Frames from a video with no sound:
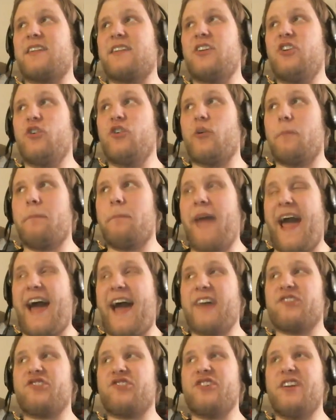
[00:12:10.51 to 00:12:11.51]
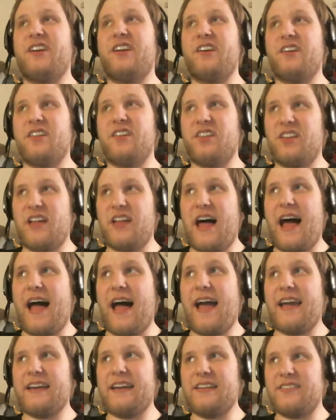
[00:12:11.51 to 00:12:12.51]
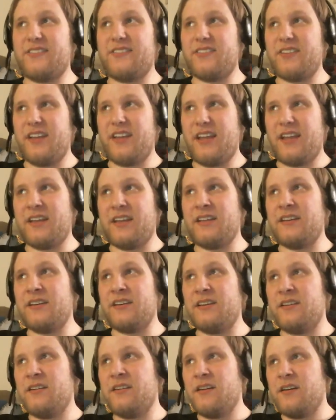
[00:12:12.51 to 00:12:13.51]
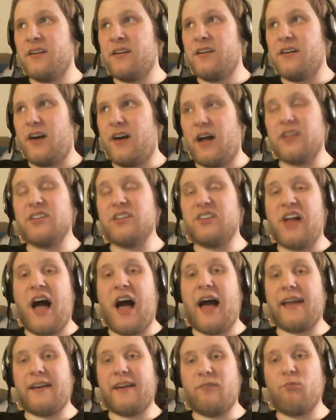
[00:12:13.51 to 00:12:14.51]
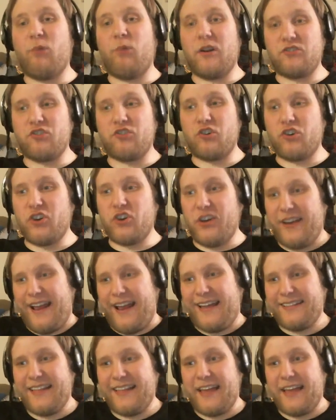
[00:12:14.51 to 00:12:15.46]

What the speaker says: your passion lies in a lot in what you're good at.